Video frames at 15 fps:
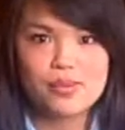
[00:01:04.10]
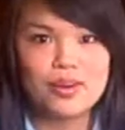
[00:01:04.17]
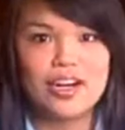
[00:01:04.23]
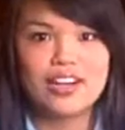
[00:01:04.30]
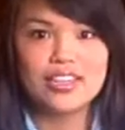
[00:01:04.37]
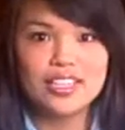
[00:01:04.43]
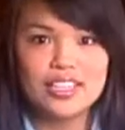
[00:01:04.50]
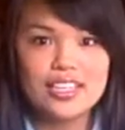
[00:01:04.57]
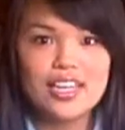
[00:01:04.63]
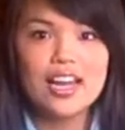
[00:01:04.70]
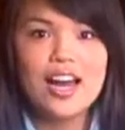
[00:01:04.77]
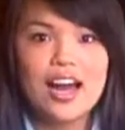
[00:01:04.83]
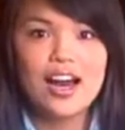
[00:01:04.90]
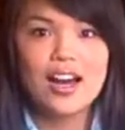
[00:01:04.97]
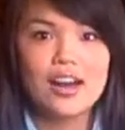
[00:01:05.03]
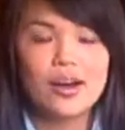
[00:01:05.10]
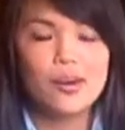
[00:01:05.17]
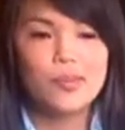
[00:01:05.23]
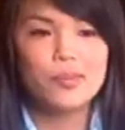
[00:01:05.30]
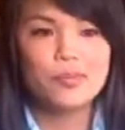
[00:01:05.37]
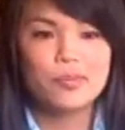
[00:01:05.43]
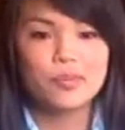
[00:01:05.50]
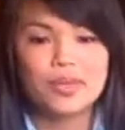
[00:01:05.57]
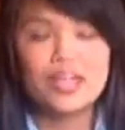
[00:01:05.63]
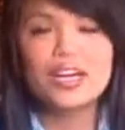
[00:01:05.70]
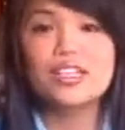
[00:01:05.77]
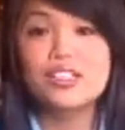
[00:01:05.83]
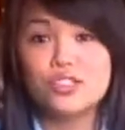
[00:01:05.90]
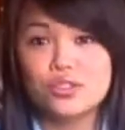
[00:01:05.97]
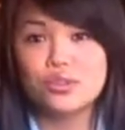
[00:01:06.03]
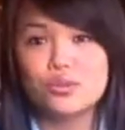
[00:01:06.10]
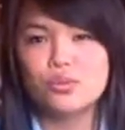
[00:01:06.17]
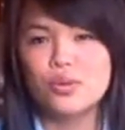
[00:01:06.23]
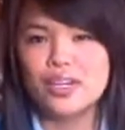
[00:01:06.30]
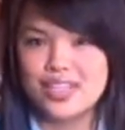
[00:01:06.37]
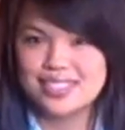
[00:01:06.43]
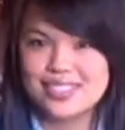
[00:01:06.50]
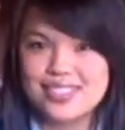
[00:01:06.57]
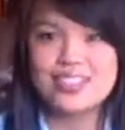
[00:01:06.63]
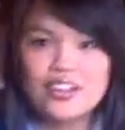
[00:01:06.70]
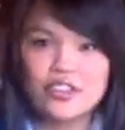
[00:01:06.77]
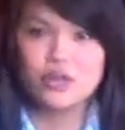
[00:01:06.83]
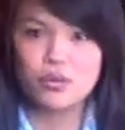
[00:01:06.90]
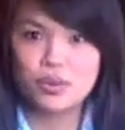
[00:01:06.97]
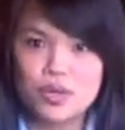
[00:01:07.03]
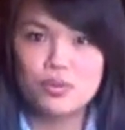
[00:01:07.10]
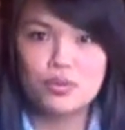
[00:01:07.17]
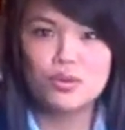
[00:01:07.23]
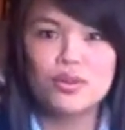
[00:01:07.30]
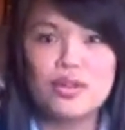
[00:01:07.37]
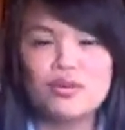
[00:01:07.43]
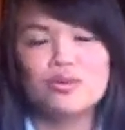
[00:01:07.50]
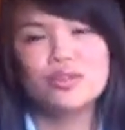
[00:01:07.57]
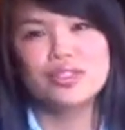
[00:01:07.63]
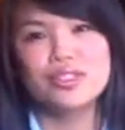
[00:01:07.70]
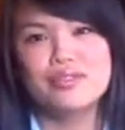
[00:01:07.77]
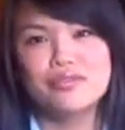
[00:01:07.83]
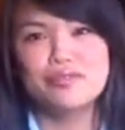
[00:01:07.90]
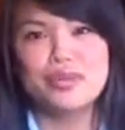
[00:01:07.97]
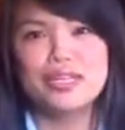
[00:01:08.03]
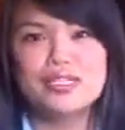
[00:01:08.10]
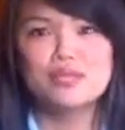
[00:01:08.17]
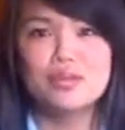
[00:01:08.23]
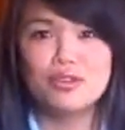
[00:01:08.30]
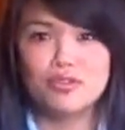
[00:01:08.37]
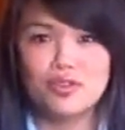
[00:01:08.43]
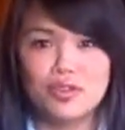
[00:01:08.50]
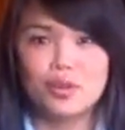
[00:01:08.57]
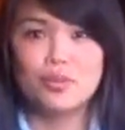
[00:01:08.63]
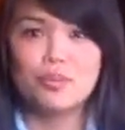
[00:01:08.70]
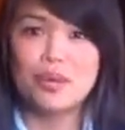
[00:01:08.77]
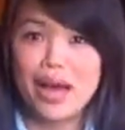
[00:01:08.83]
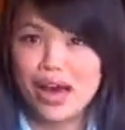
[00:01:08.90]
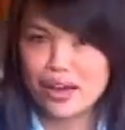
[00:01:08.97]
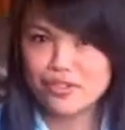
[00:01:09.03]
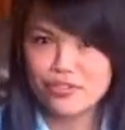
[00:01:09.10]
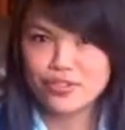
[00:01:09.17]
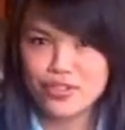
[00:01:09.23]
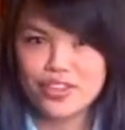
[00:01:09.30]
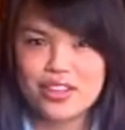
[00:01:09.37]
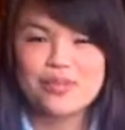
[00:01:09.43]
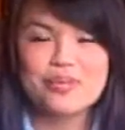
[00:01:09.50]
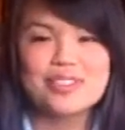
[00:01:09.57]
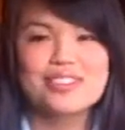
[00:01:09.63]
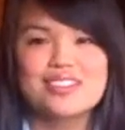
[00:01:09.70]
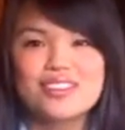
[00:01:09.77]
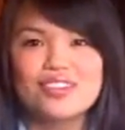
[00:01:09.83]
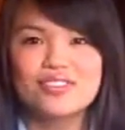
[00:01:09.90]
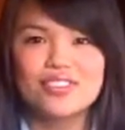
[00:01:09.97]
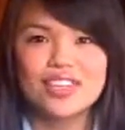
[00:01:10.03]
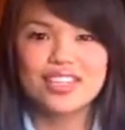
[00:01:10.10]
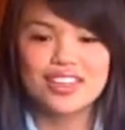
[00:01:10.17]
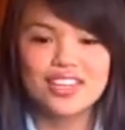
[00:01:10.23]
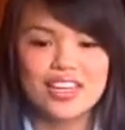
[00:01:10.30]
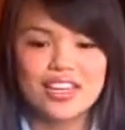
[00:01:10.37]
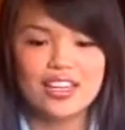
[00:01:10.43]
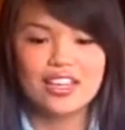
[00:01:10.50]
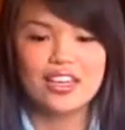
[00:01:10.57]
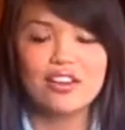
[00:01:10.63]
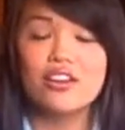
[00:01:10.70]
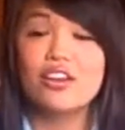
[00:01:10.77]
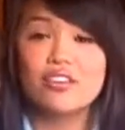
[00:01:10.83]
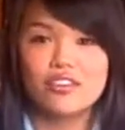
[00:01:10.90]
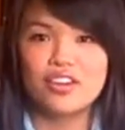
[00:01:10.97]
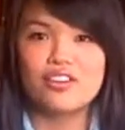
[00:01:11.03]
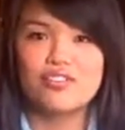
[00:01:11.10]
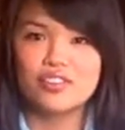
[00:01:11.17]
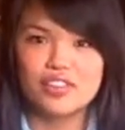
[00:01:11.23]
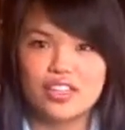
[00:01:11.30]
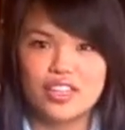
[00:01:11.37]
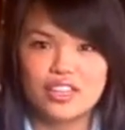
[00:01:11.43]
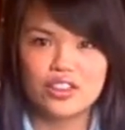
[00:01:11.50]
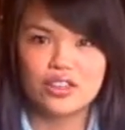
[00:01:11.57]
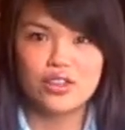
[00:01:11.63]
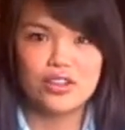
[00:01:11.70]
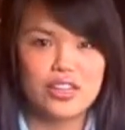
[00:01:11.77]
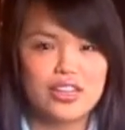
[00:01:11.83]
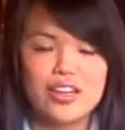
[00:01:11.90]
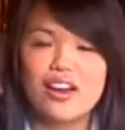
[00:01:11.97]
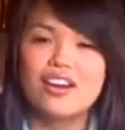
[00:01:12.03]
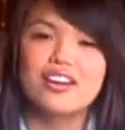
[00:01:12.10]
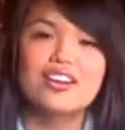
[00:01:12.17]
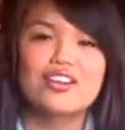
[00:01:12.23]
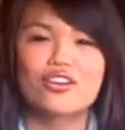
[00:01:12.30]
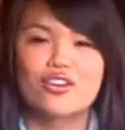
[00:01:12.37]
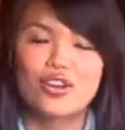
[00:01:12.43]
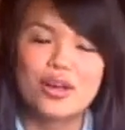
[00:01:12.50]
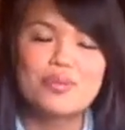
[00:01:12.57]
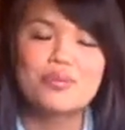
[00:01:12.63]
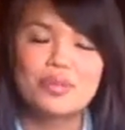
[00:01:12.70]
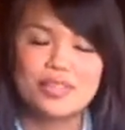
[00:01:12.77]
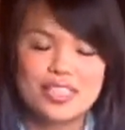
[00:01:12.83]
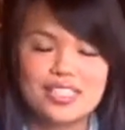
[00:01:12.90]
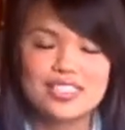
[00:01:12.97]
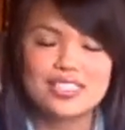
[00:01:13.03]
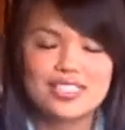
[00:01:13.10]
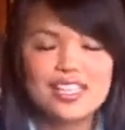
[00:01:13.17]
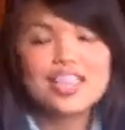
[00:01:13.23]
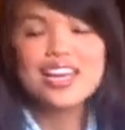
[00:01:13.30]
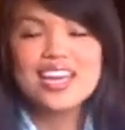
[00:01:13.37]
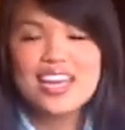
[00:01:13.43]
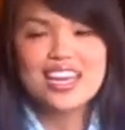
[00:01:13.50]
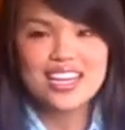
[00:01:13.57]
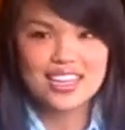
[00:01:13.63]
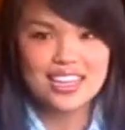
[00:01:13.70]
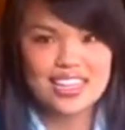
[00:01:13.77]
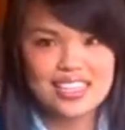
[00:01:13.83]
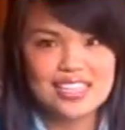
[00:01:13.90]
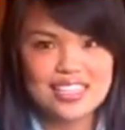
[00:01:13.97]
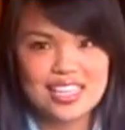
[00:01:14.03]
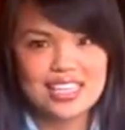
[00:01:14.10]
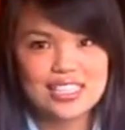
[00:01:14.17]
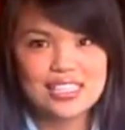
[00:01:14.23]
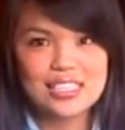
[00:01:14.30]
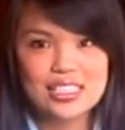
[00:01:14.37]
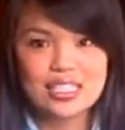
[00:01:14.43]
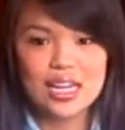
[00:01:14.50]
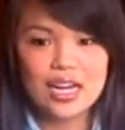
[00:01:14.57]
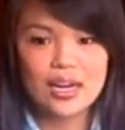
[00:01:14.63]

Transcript: body, but when I see other people, it really makes me feel bad for them and stuff like that, if I feel like they're not in a great place in that sense.